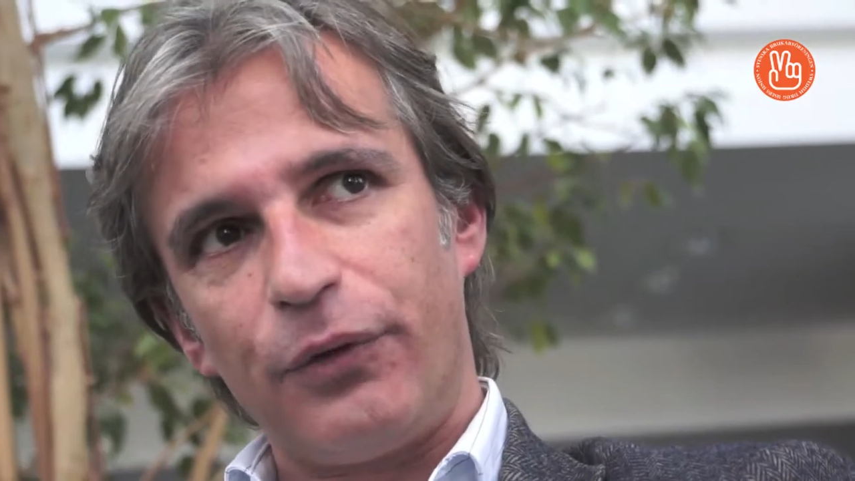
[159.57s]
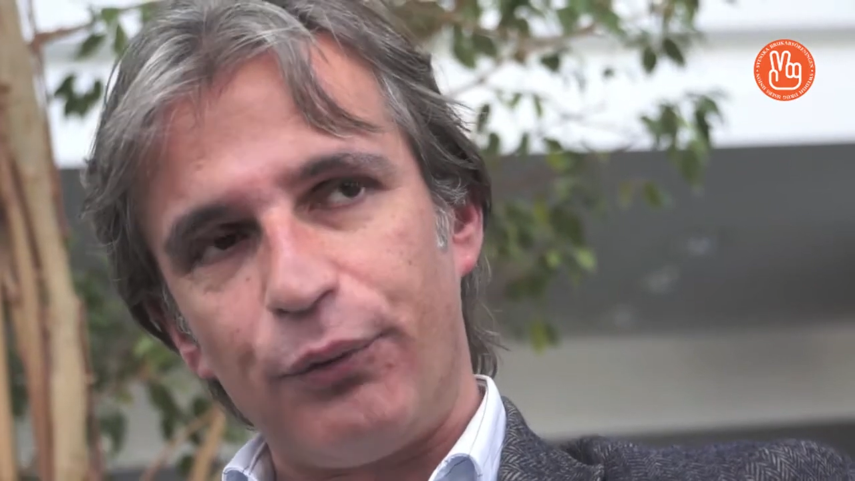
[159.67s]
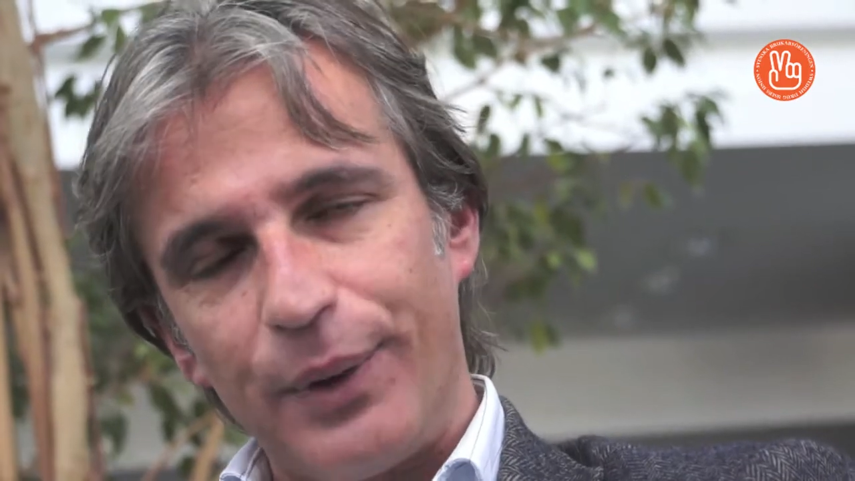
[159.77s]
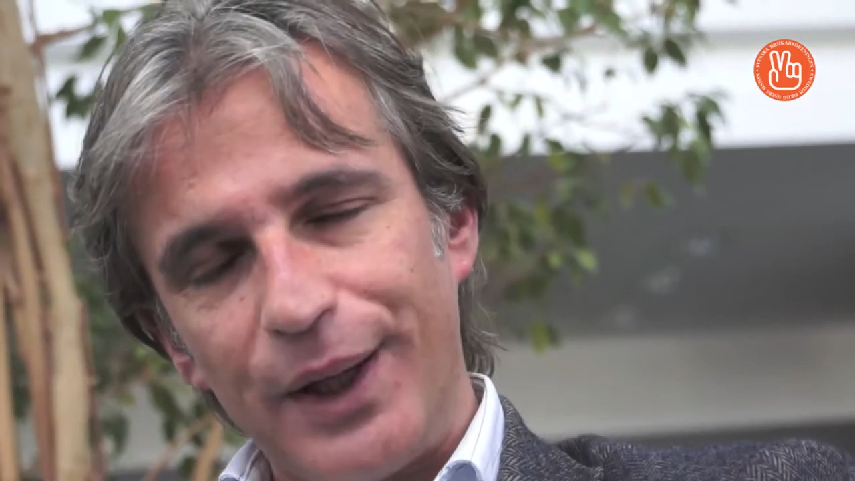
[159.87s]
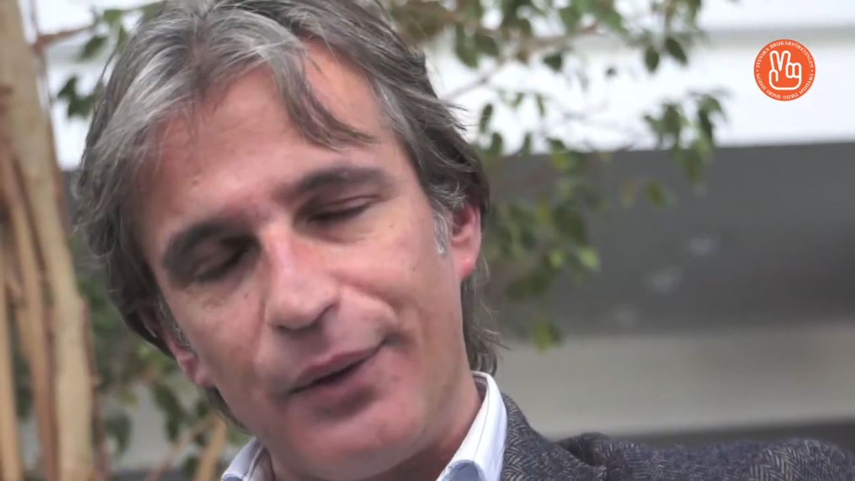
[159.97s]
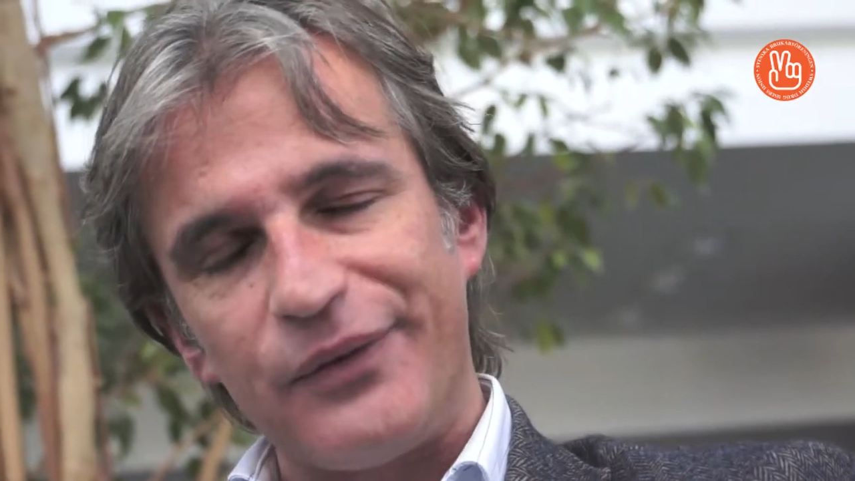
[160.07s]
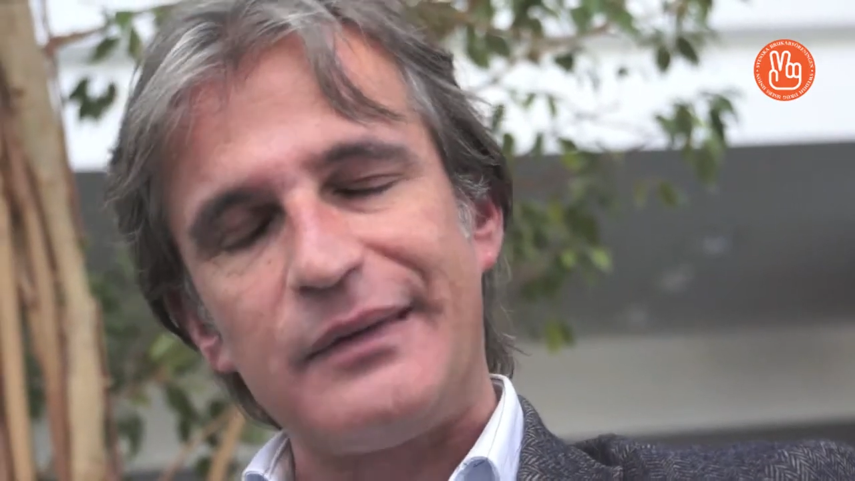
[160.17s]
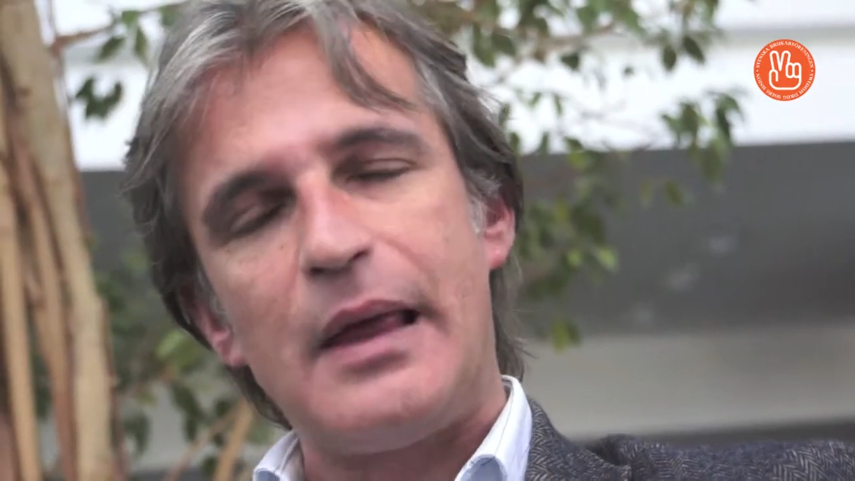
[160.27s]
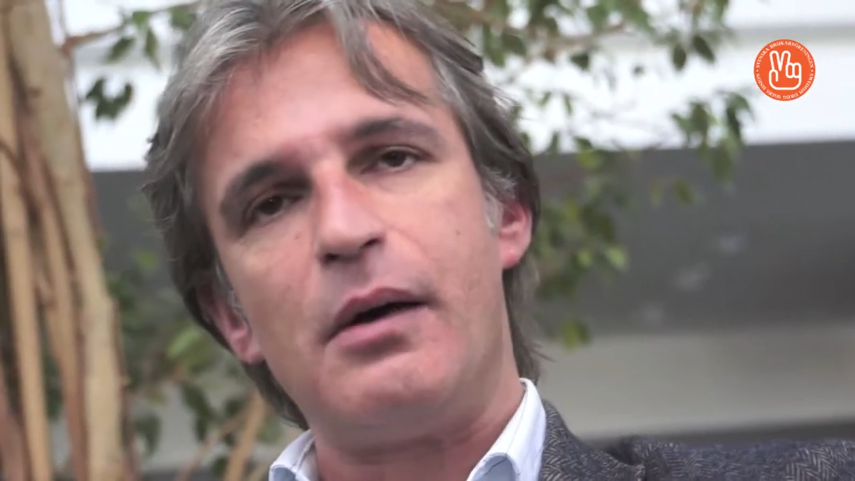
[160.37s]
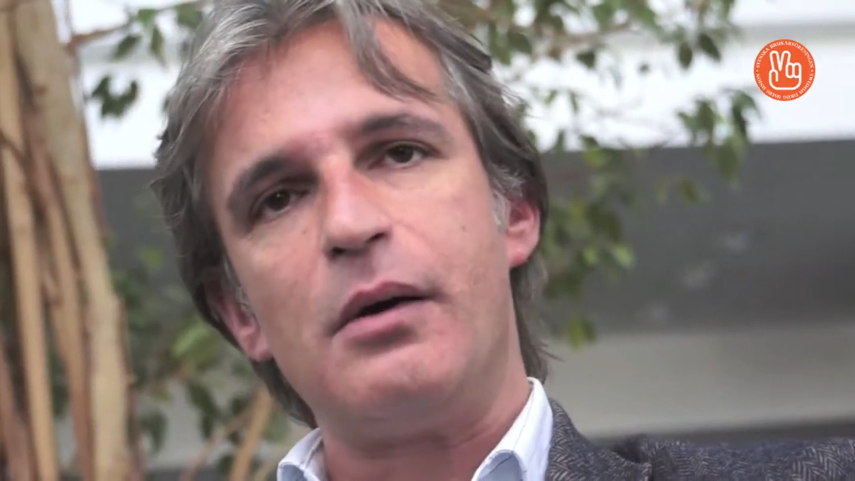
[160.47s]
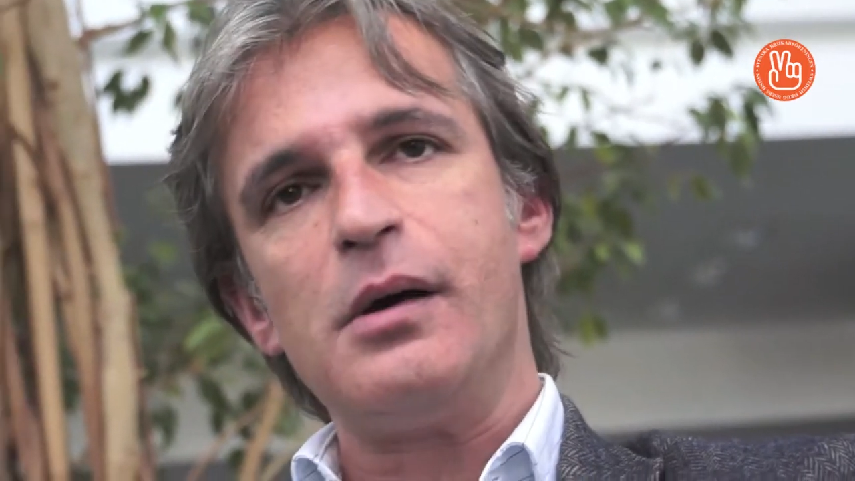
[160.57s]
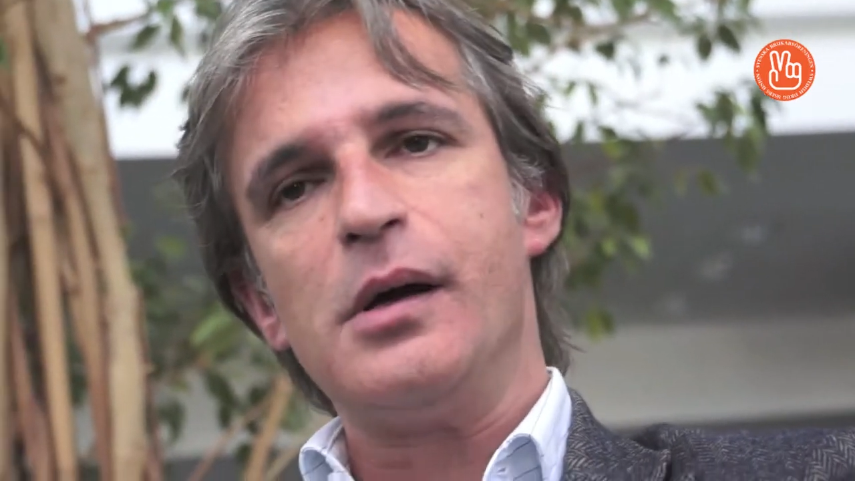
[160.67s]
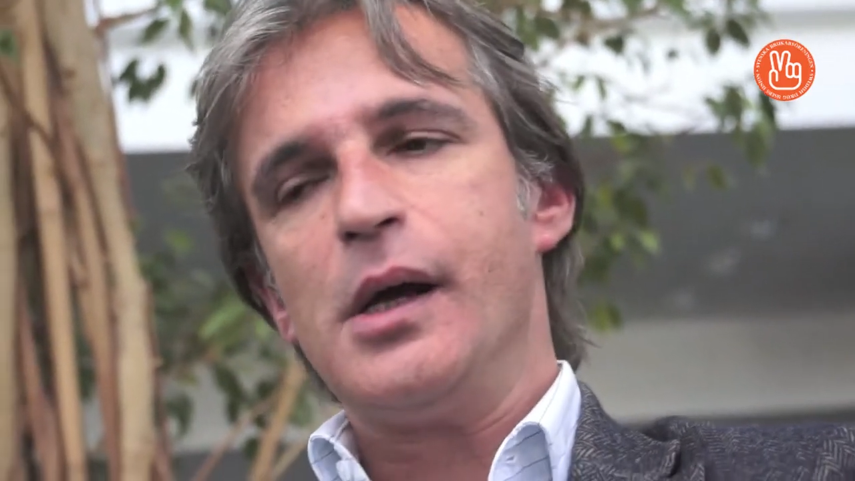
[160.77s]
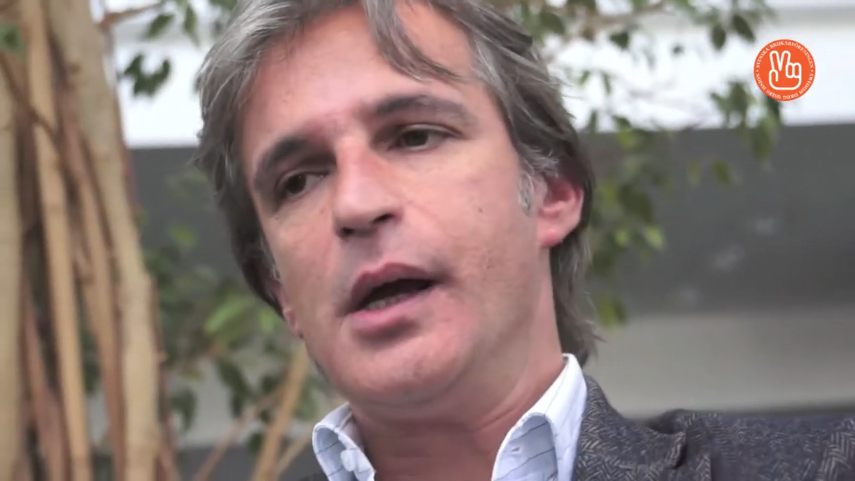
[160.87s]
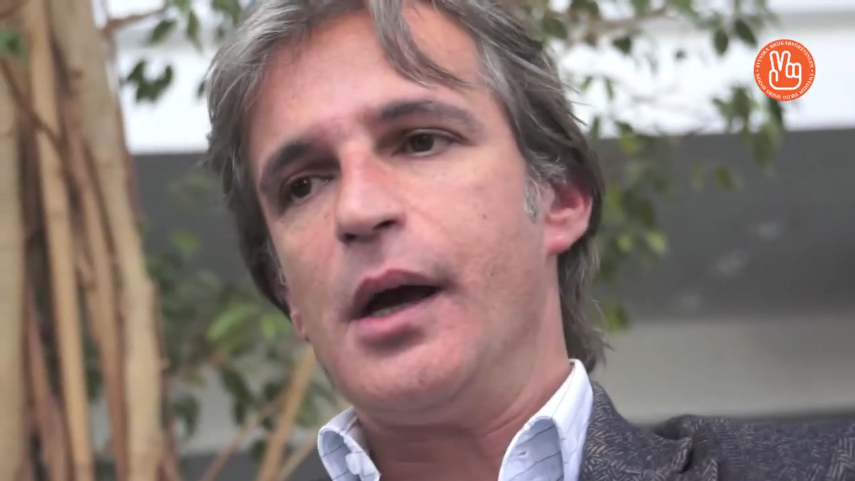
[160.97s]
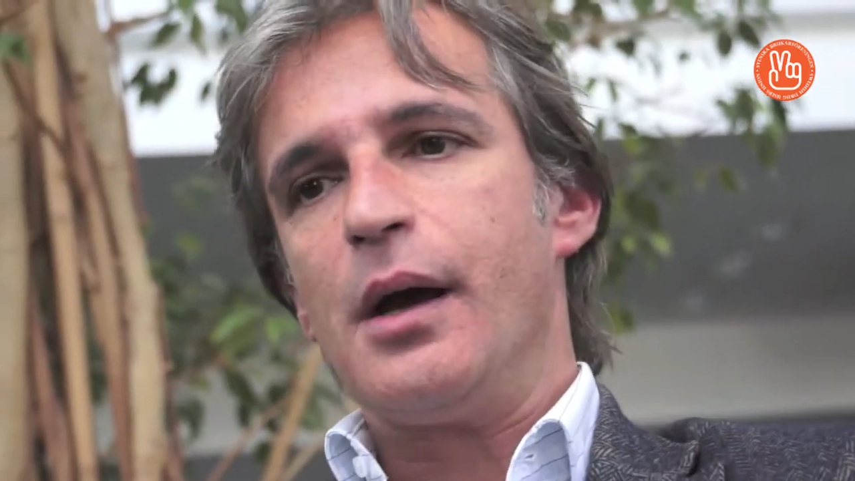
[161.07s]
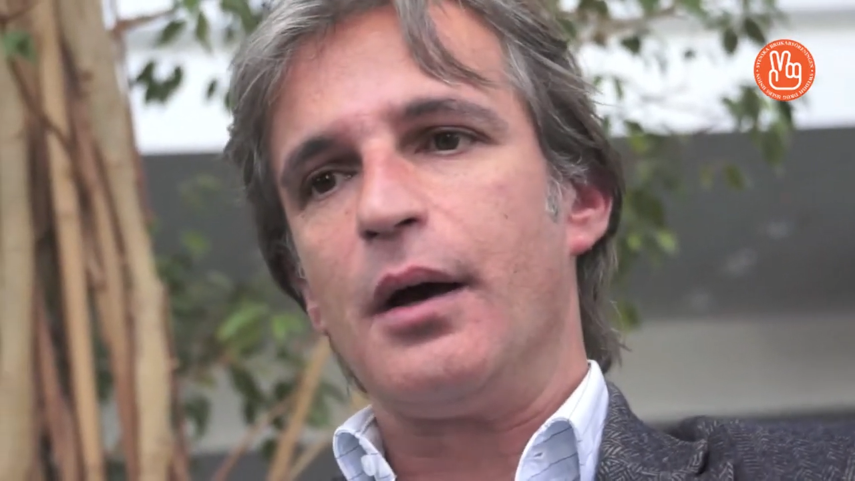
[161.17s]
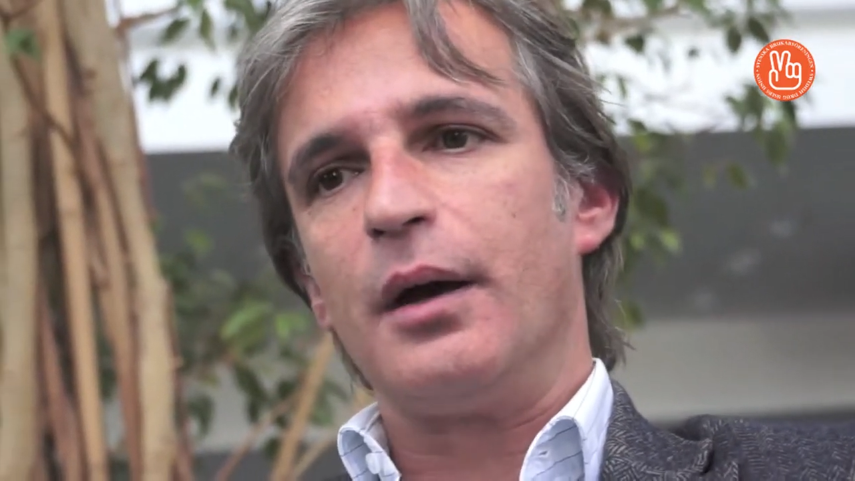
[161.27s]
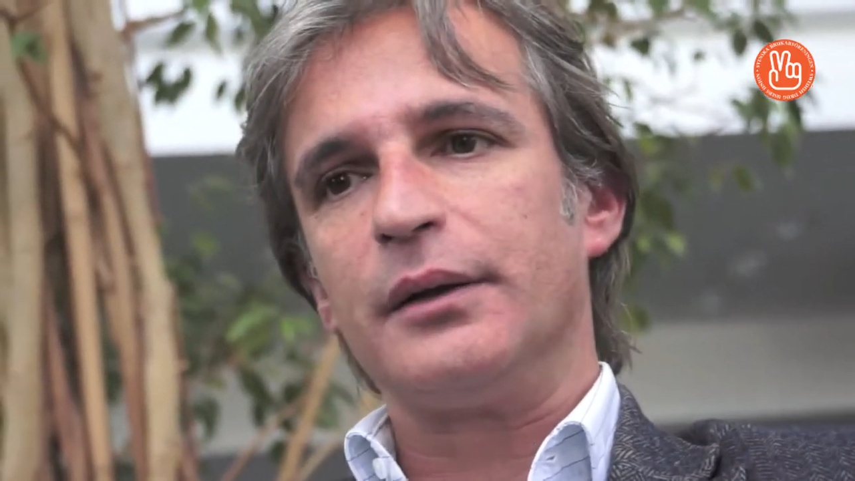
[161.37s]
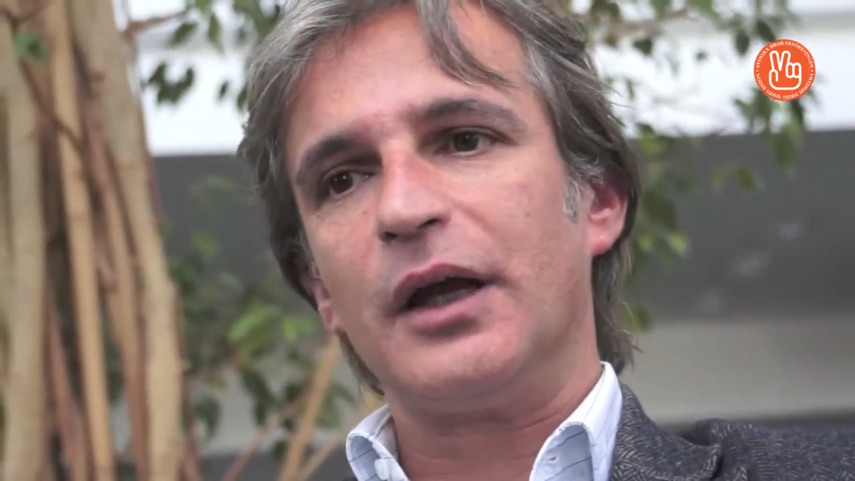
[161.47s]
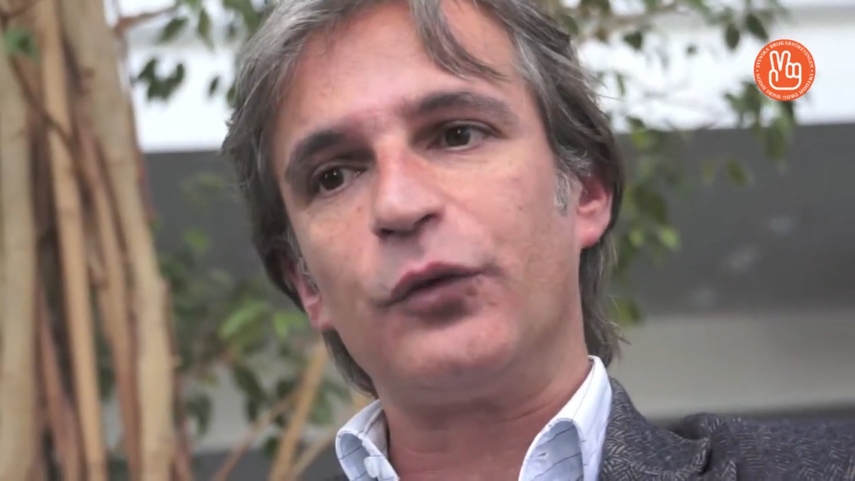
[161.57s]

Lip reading: 3 years now an